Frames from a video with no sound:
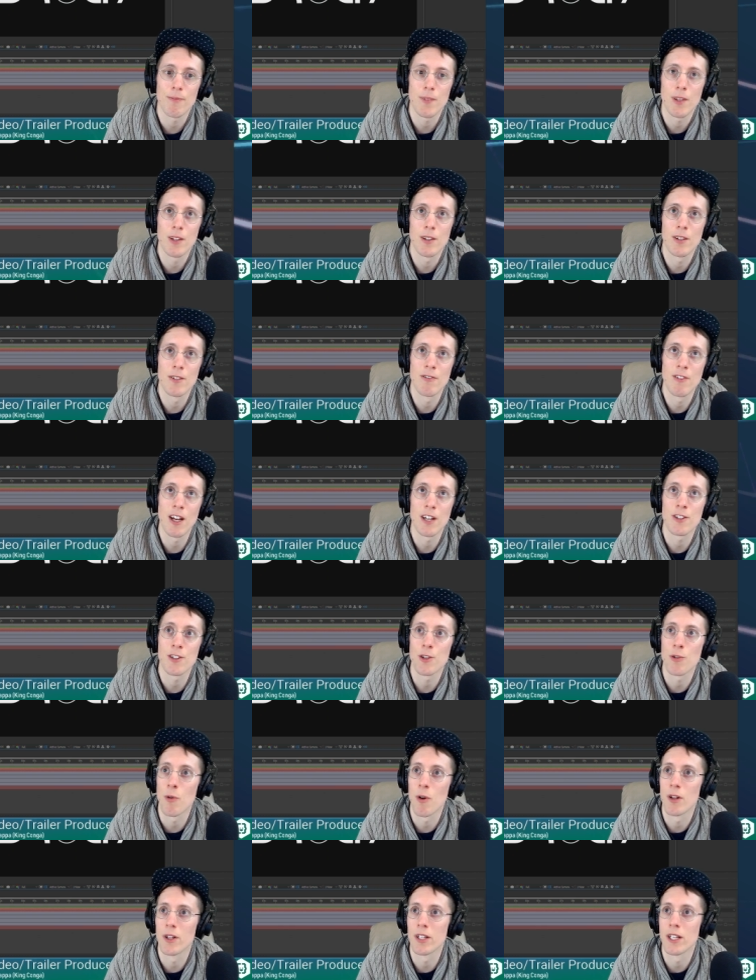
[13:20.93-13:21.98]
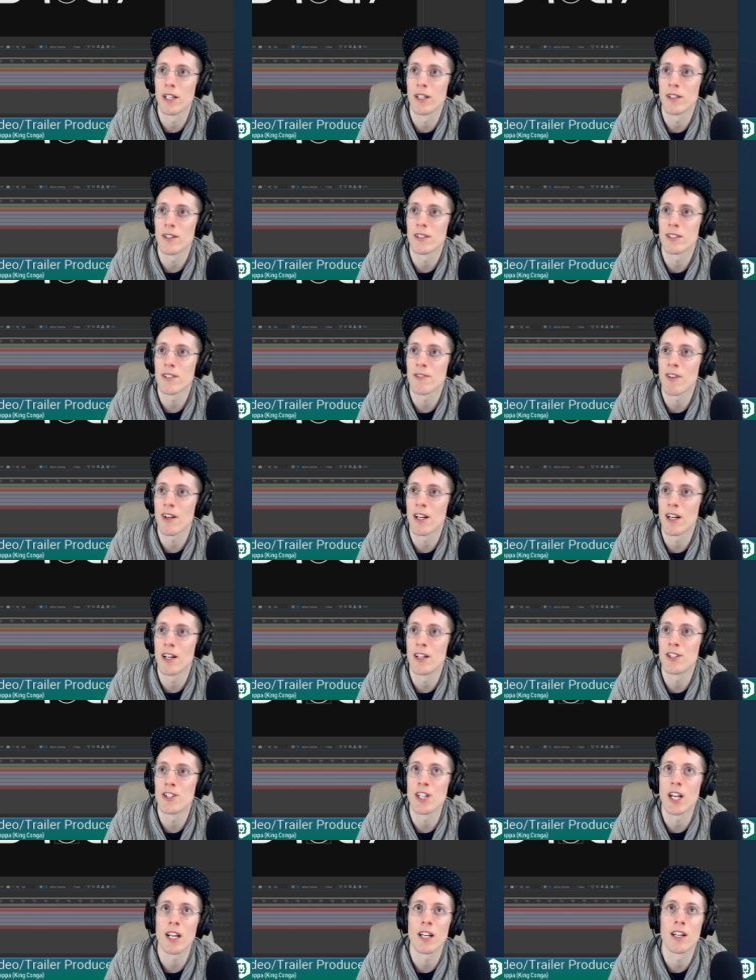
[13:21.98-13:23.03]
vector quality. Because if I
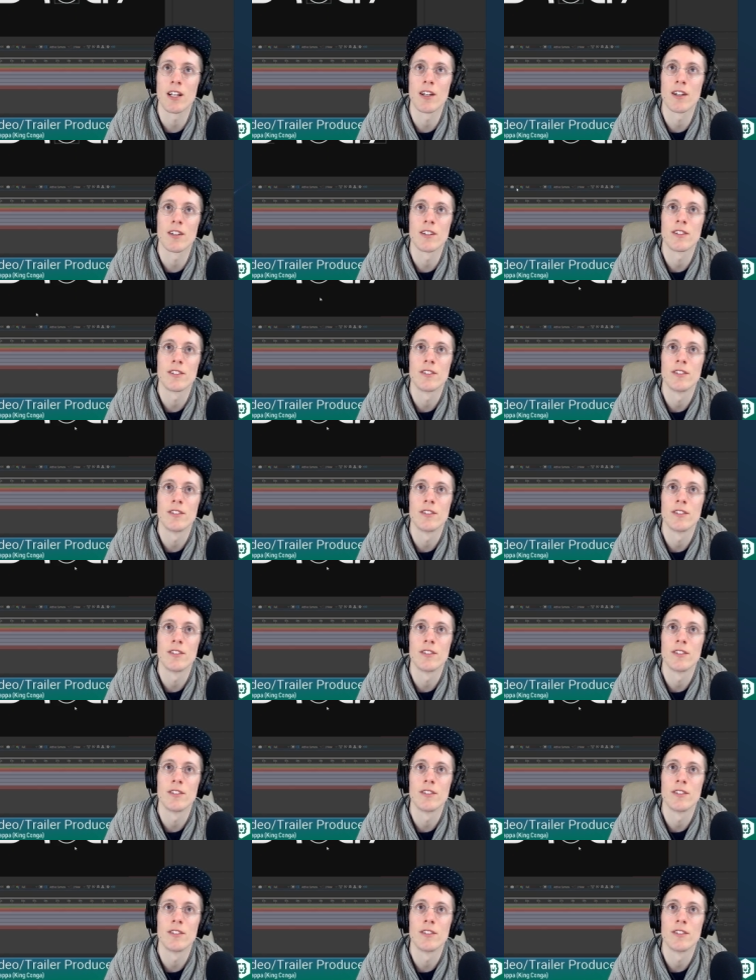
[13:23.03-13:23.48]
uncheck it here,